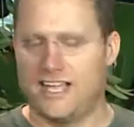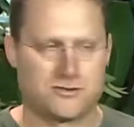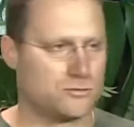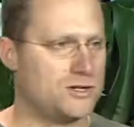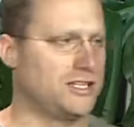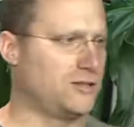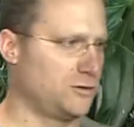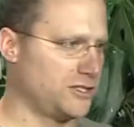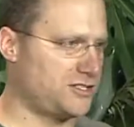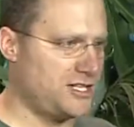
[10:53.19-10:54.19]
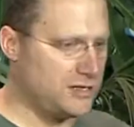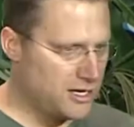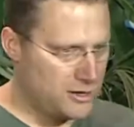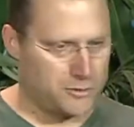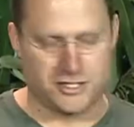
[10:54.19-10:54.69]
It's really cool to see
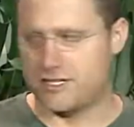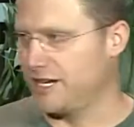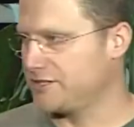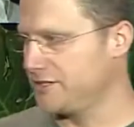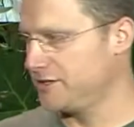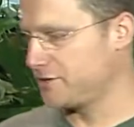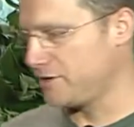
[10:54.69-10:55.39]
when this connection is